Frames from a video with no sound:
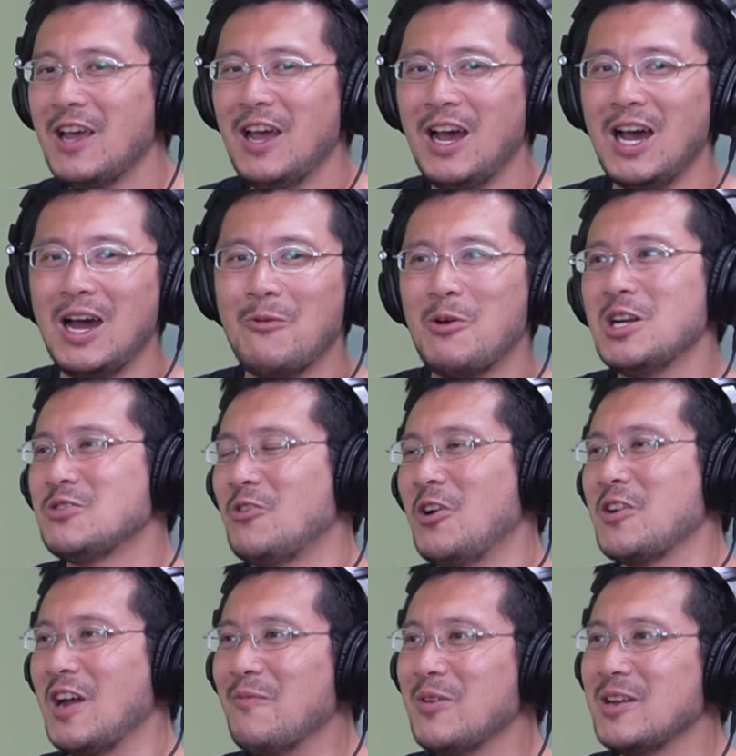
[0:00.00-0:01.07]
Uh, whereas for a
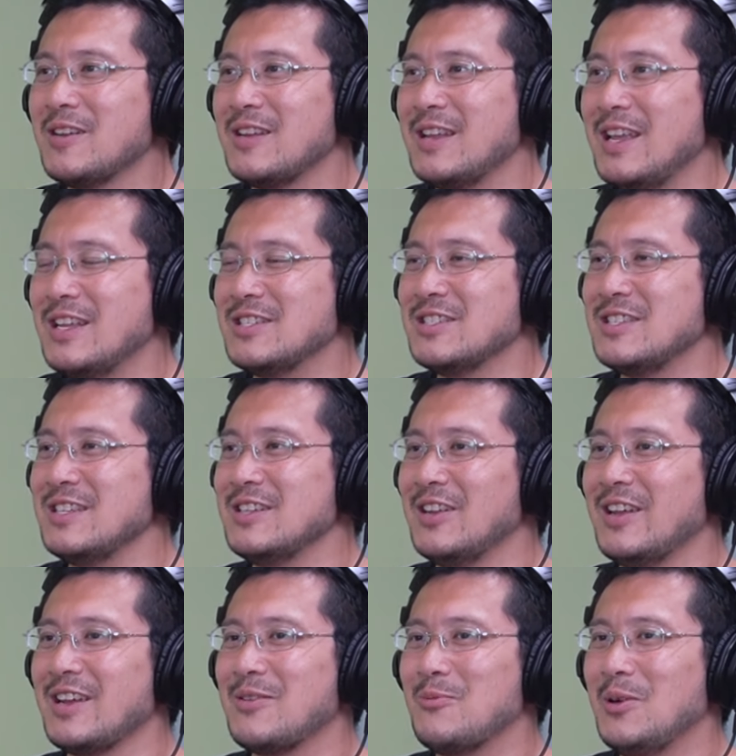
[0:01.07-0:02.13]
government agency, you're
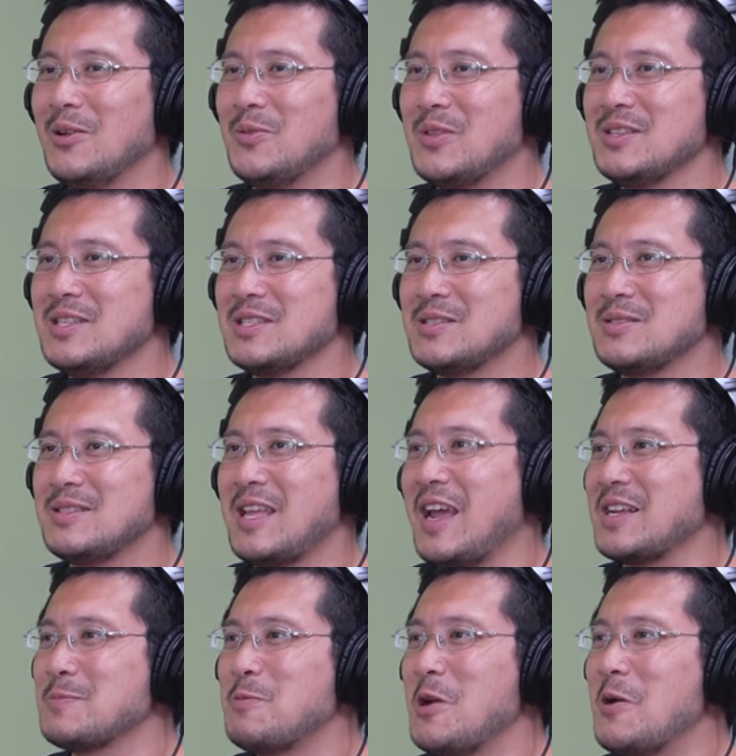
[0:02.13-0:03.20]
like, well, this is
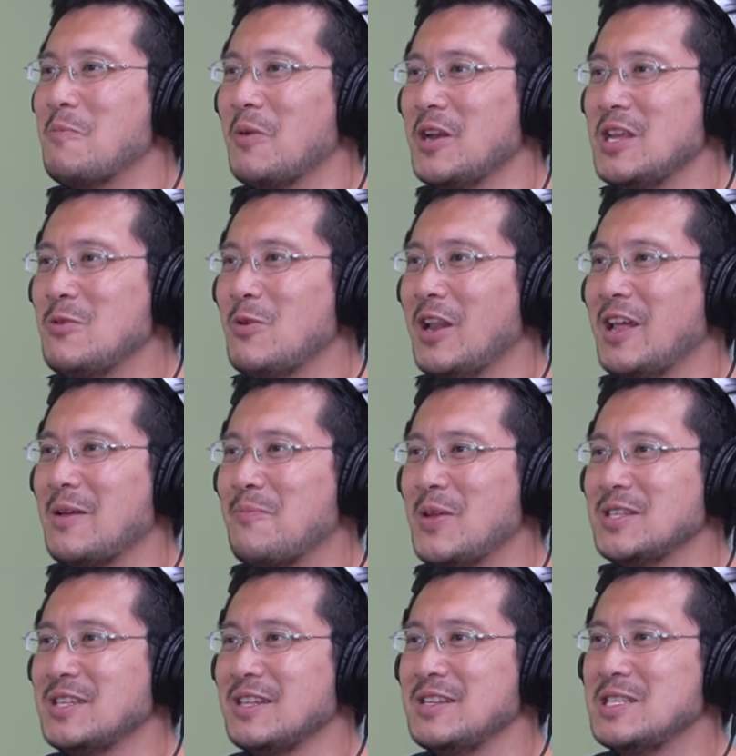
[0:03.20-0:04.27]
taxpayer money. We're like
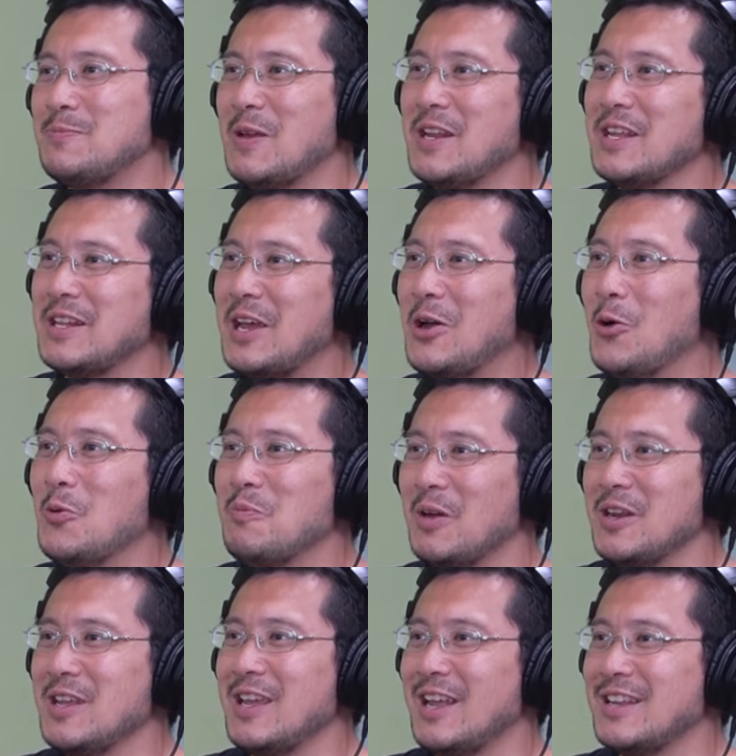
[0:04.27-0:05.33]
basically spending their own
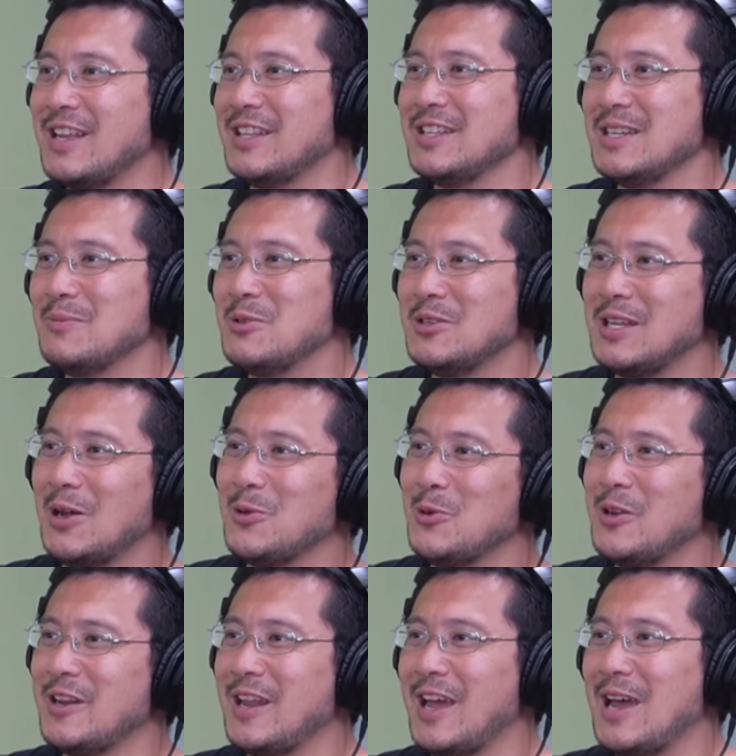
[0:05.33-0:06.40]
money and getting them to download
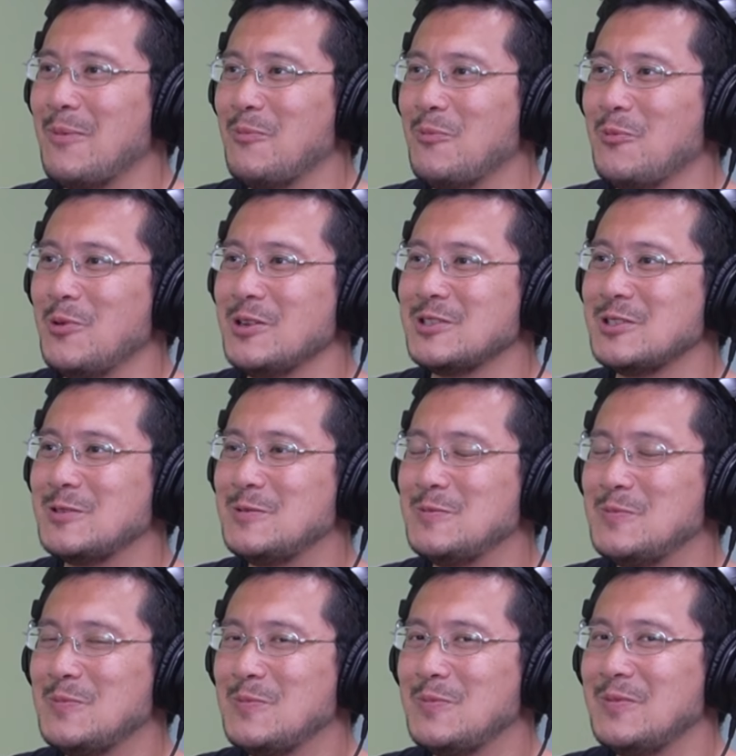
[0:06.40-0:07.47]
an app which
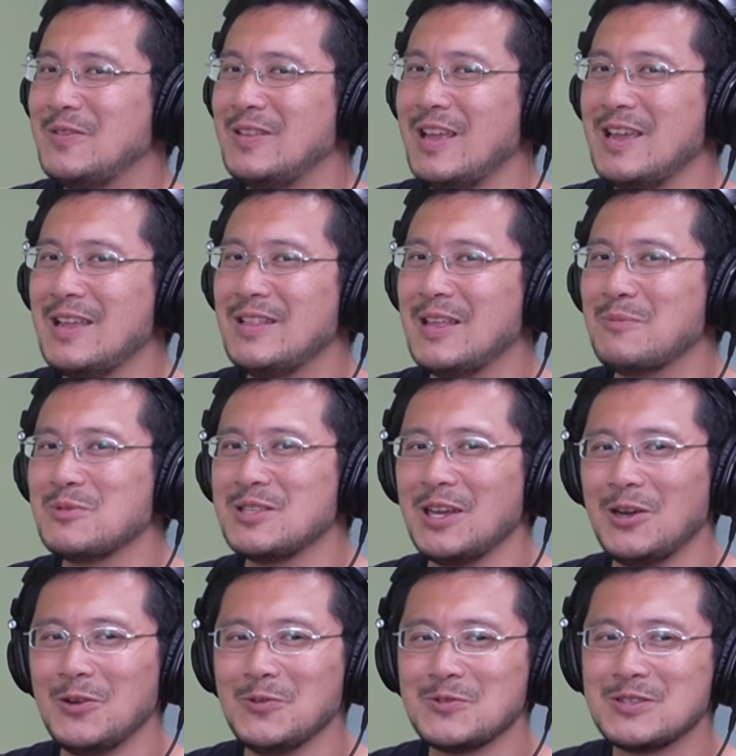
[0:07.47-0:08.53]
they
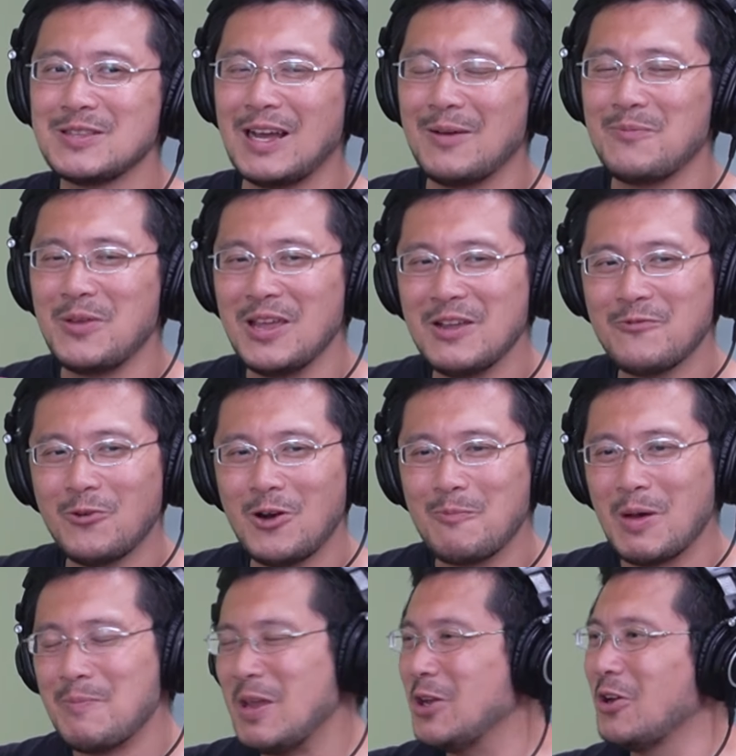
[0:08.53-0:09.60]
themselves are paying for, but
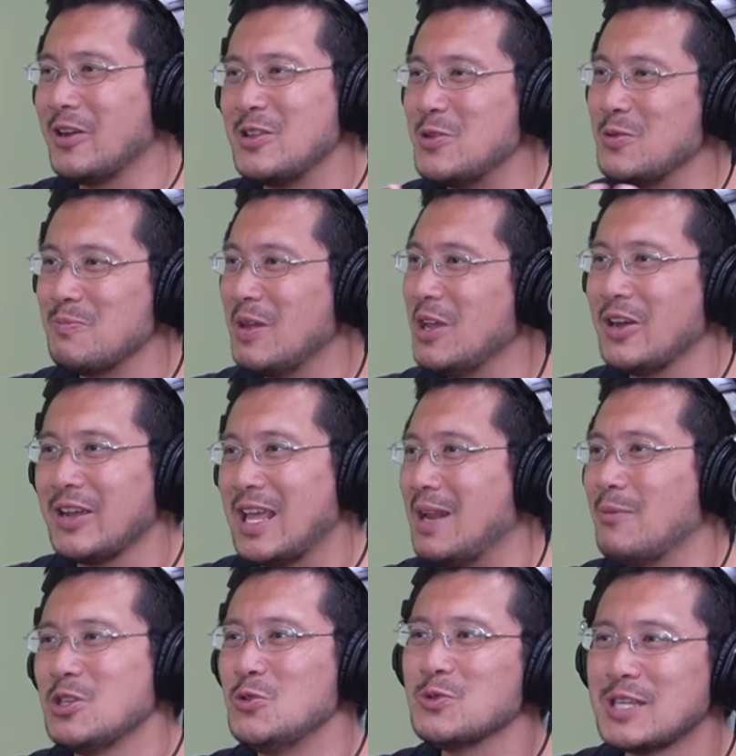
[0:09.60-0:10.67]
may not may not get
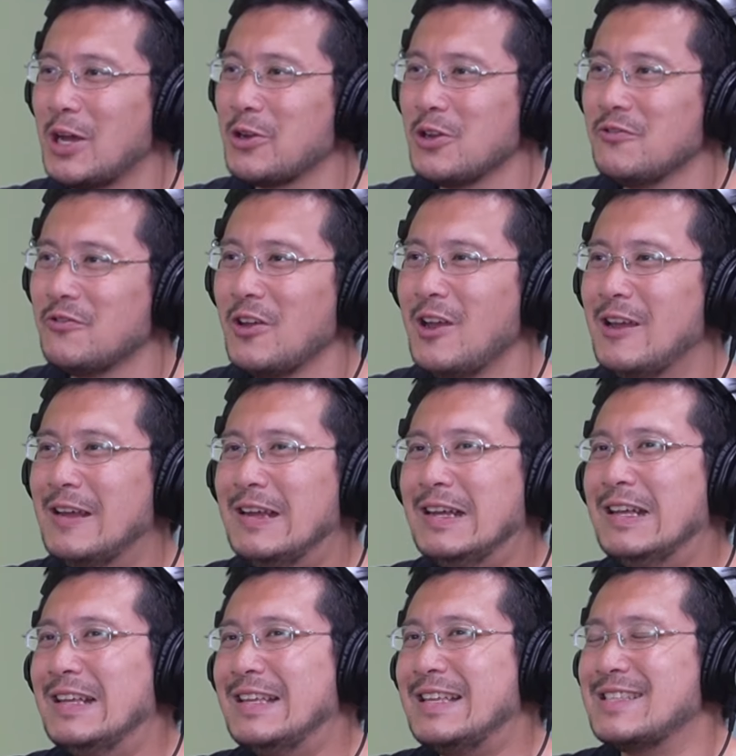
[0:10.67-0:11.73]
much use out of.
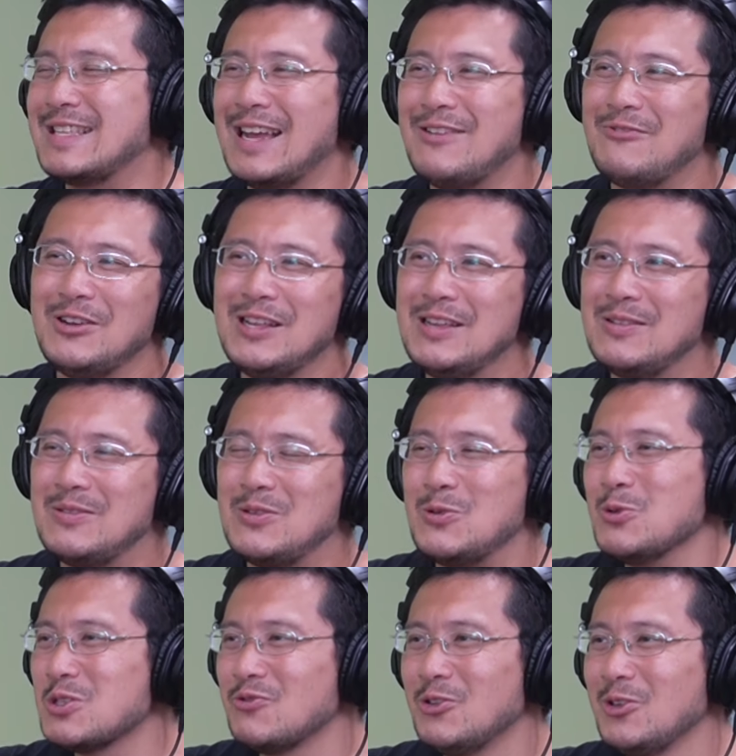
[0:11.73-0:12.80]
Is that really useful?